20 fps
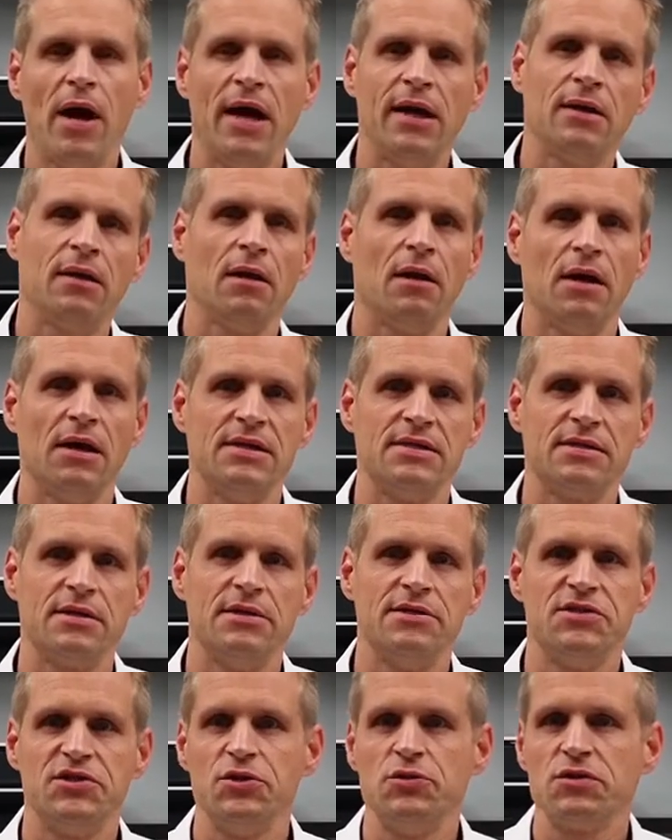analyzer
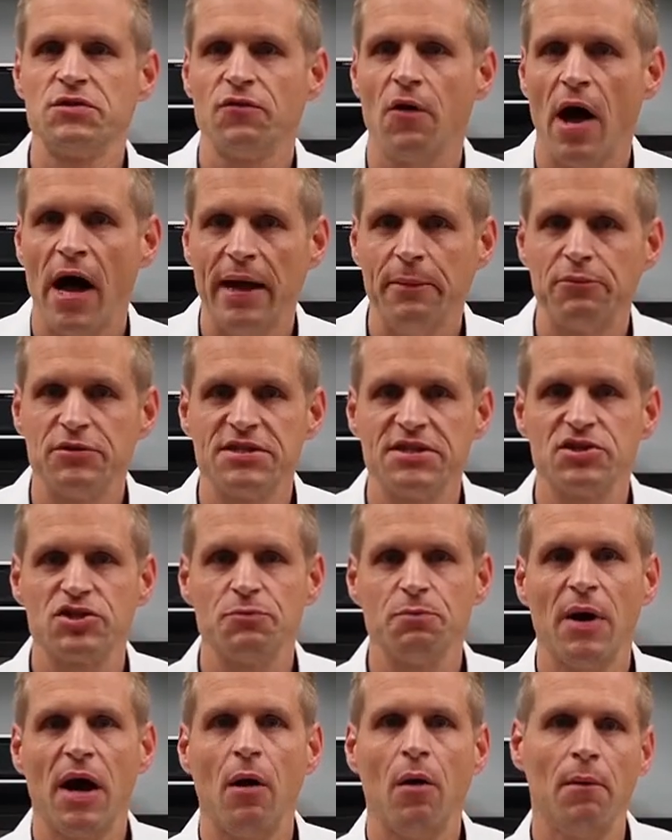is used for
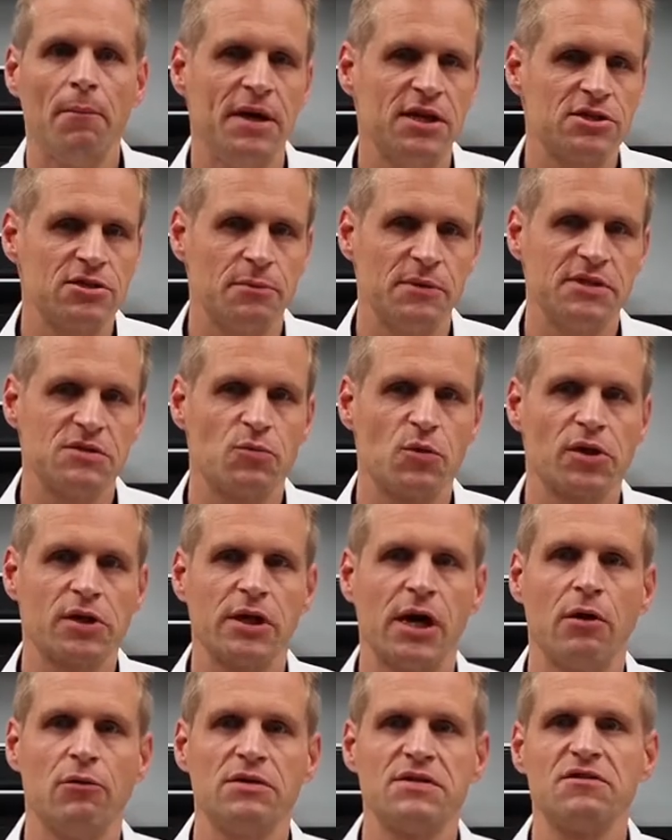high-precision power measurements with
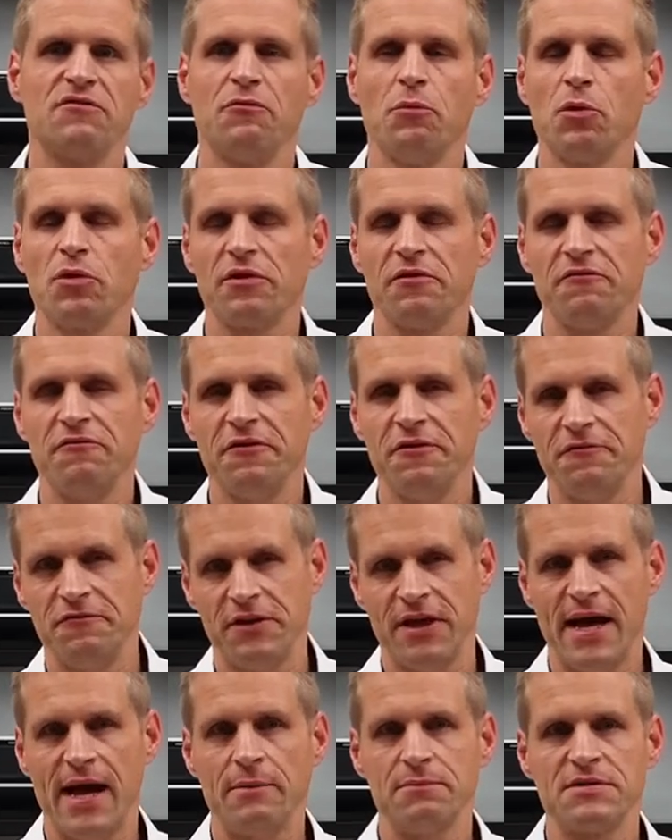currents of more than
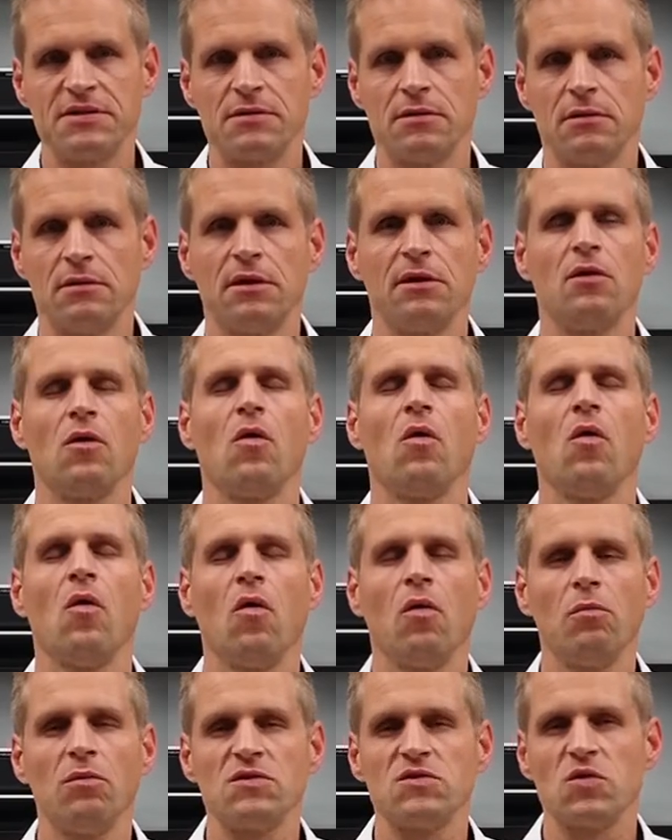50 amps, then
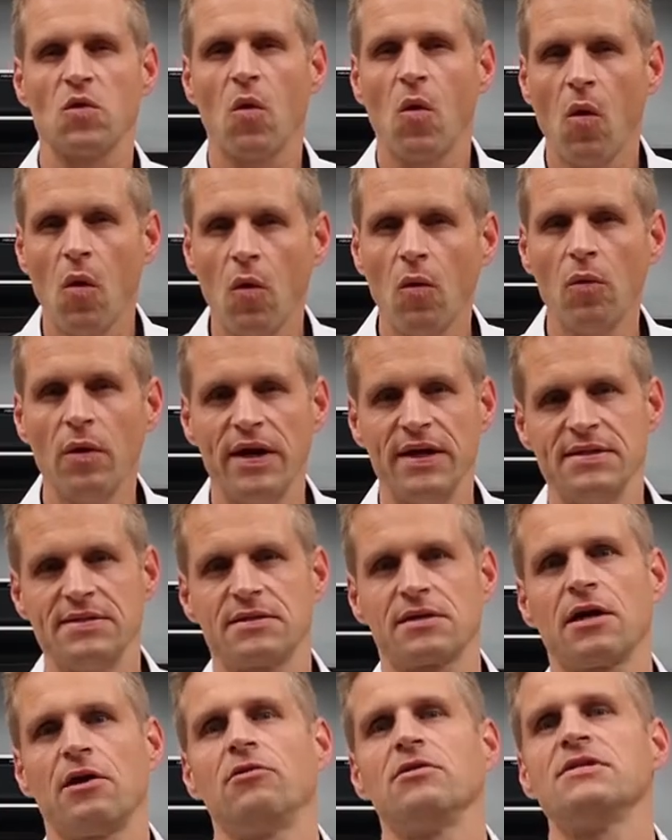almost
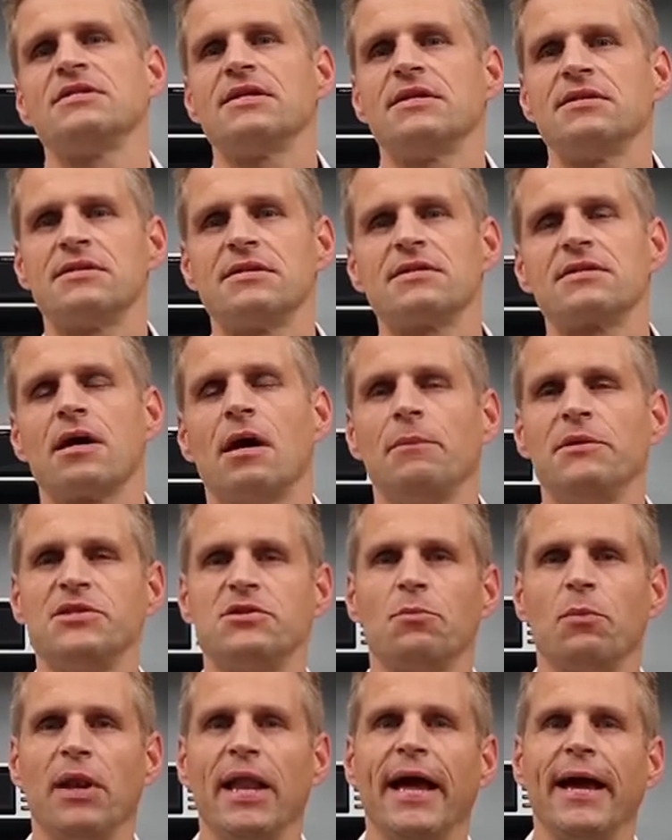always current sensors come
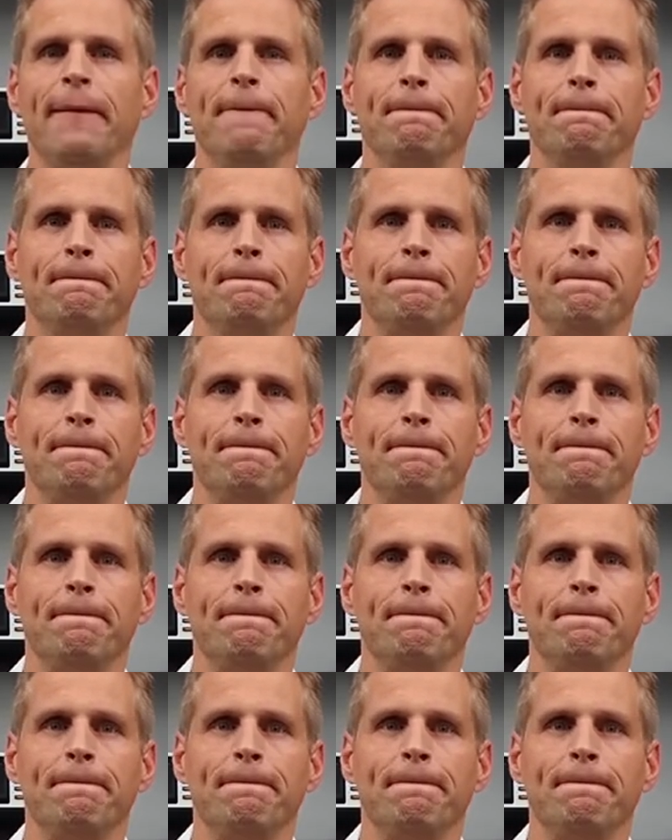into play.